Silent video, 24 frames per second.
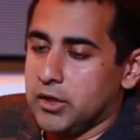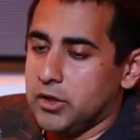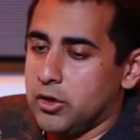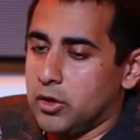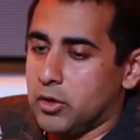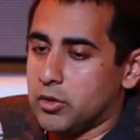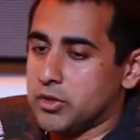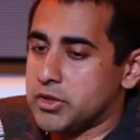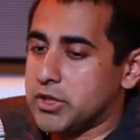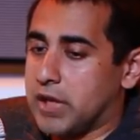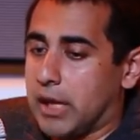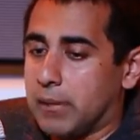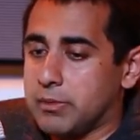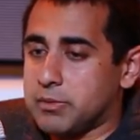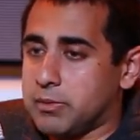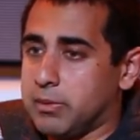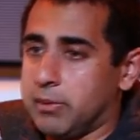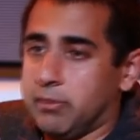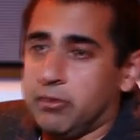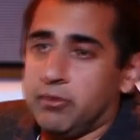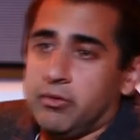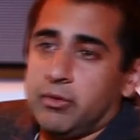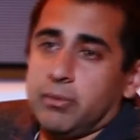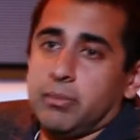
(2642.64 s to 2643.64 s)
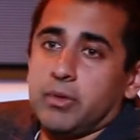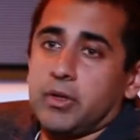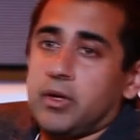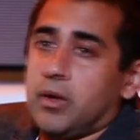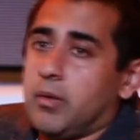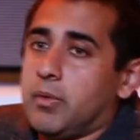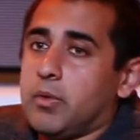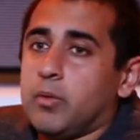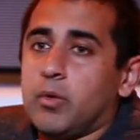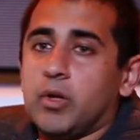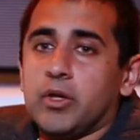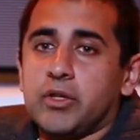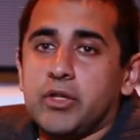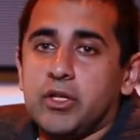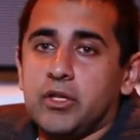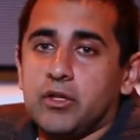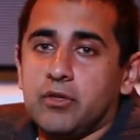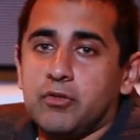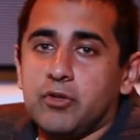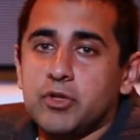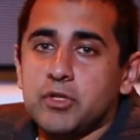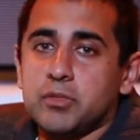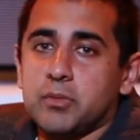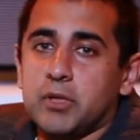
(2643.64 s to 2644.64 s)
you know, stops people from becoming wealthy in
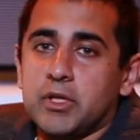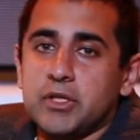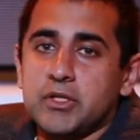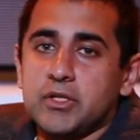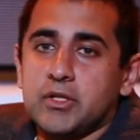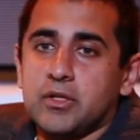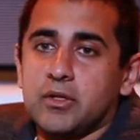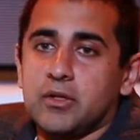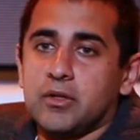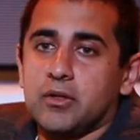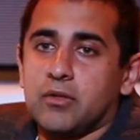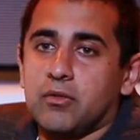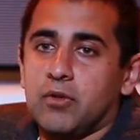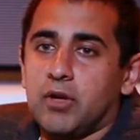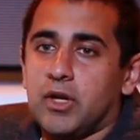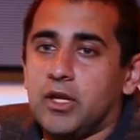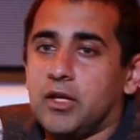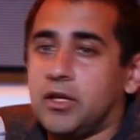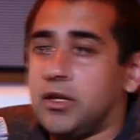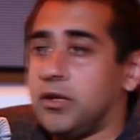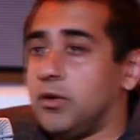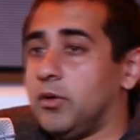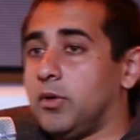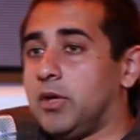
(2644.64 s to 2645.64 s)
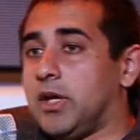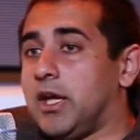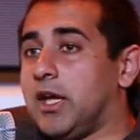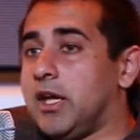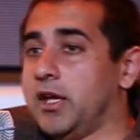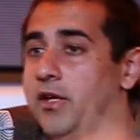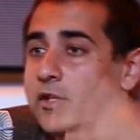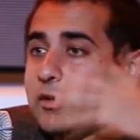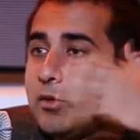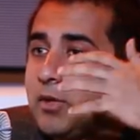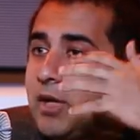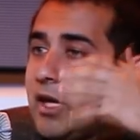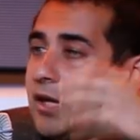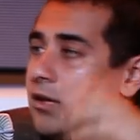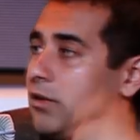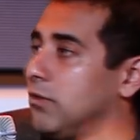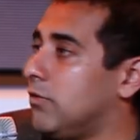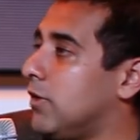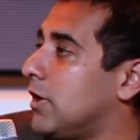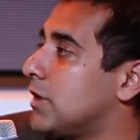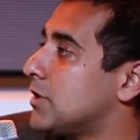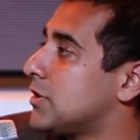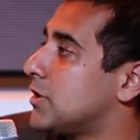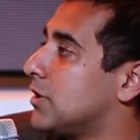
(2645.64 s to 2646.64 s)
the first place. Right? Like, oh, hey, you can't
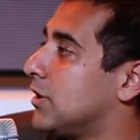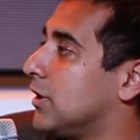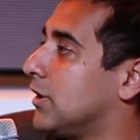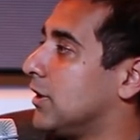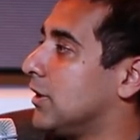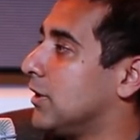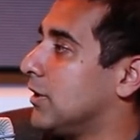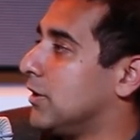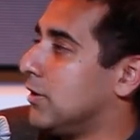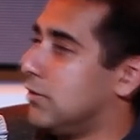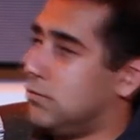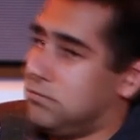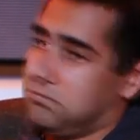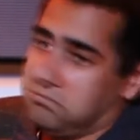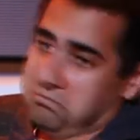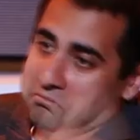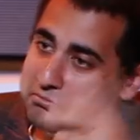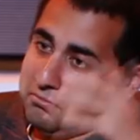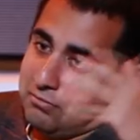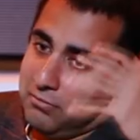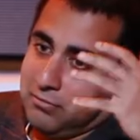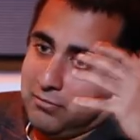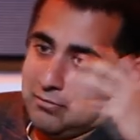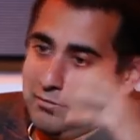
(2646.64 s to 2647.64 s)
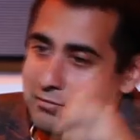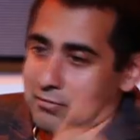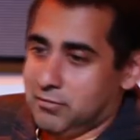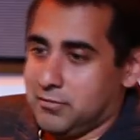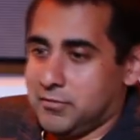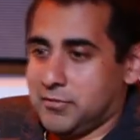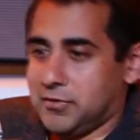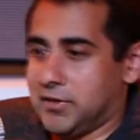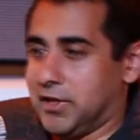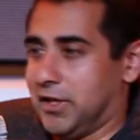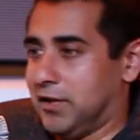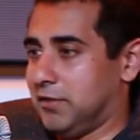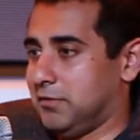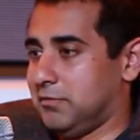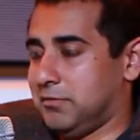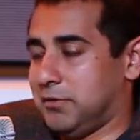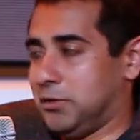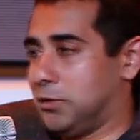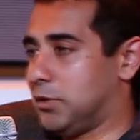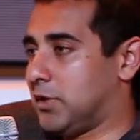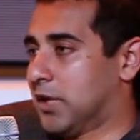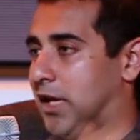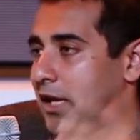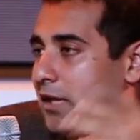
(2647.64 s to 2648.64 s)
invest, then
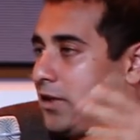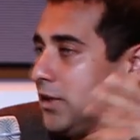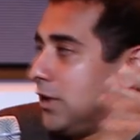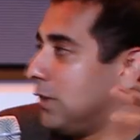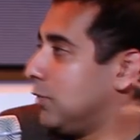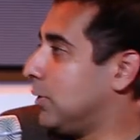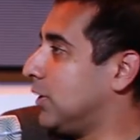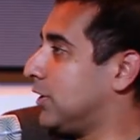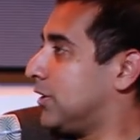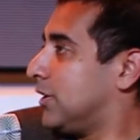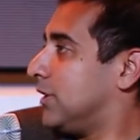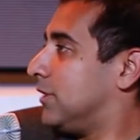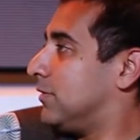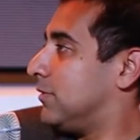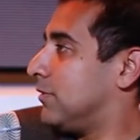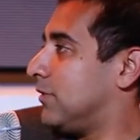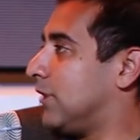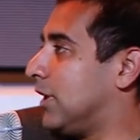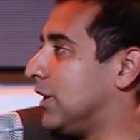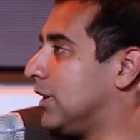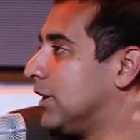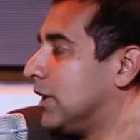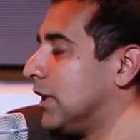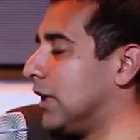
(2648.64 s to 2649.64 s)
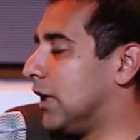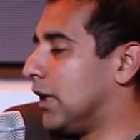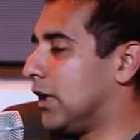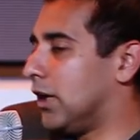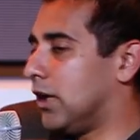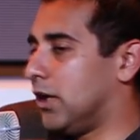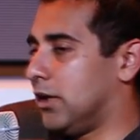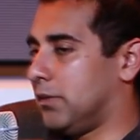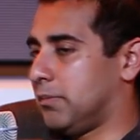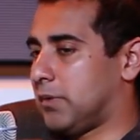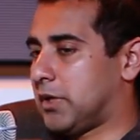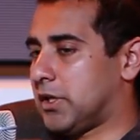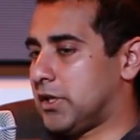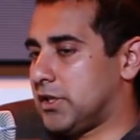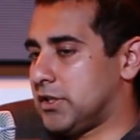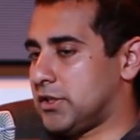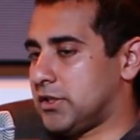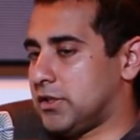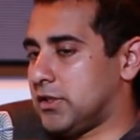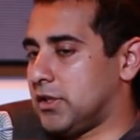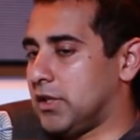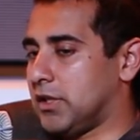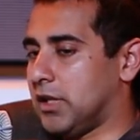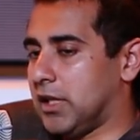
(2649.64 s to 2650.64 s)
you can't get wealthy, right?
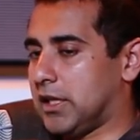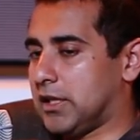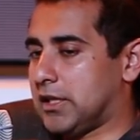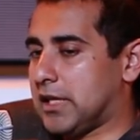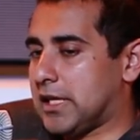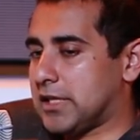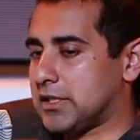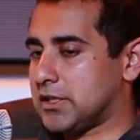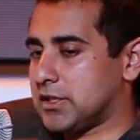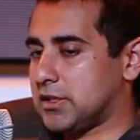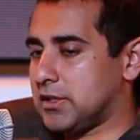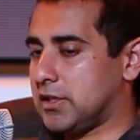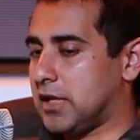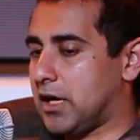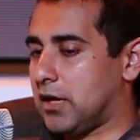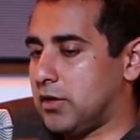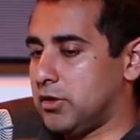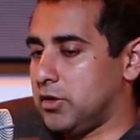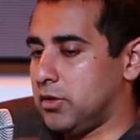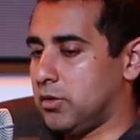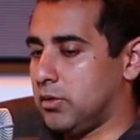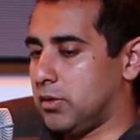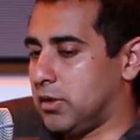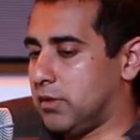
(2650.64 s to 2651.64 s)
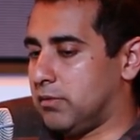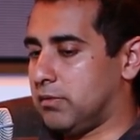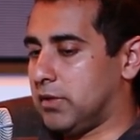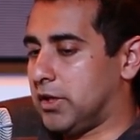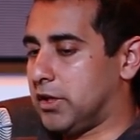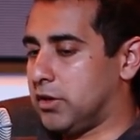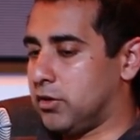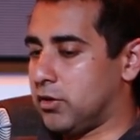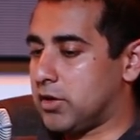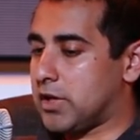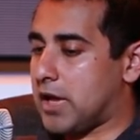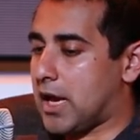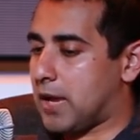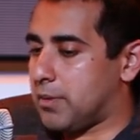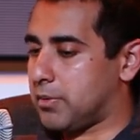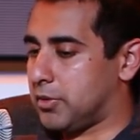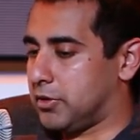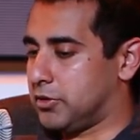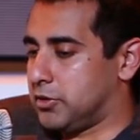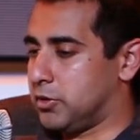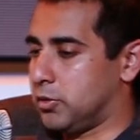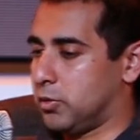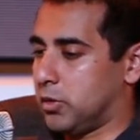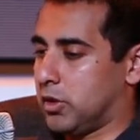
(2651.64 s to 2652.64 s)
Because like that's now you're letting your
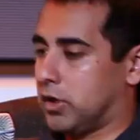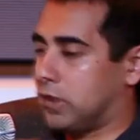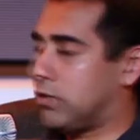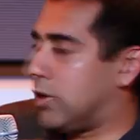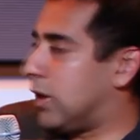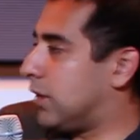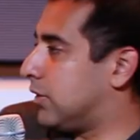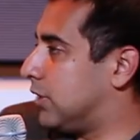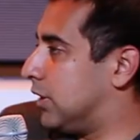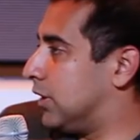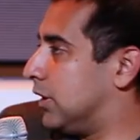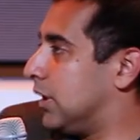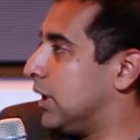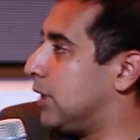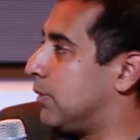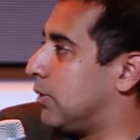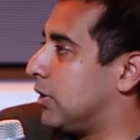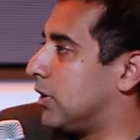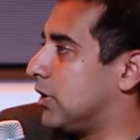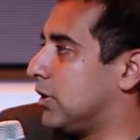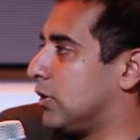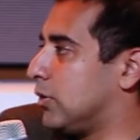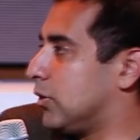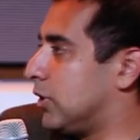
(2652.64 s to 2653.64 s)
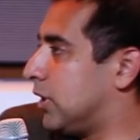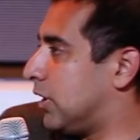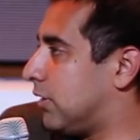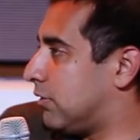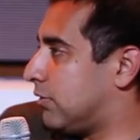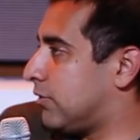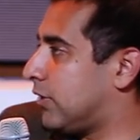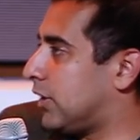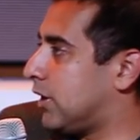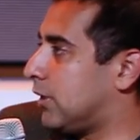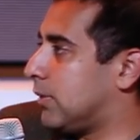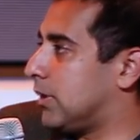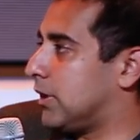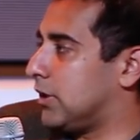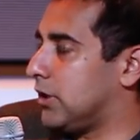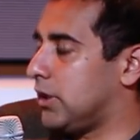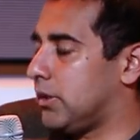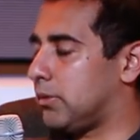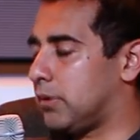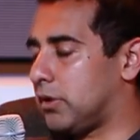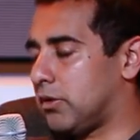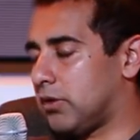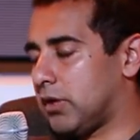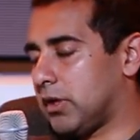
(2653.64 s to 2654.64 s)
capital do work rather than labor, and you only have a finite amount of
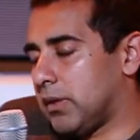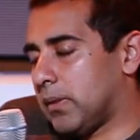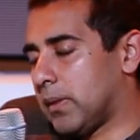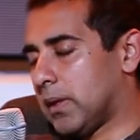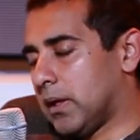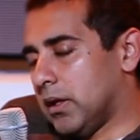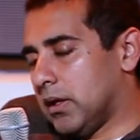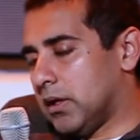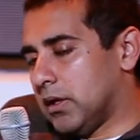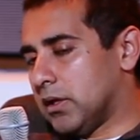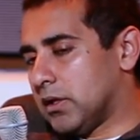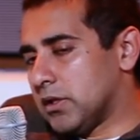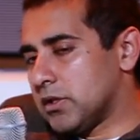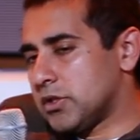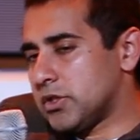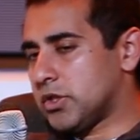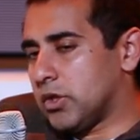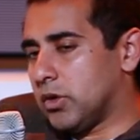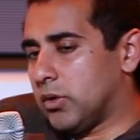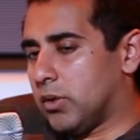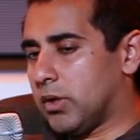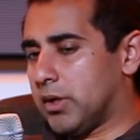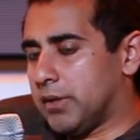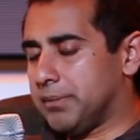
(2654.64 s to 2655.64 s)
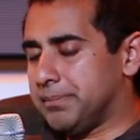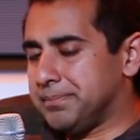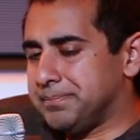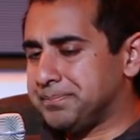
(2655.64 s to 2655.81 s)
labor. So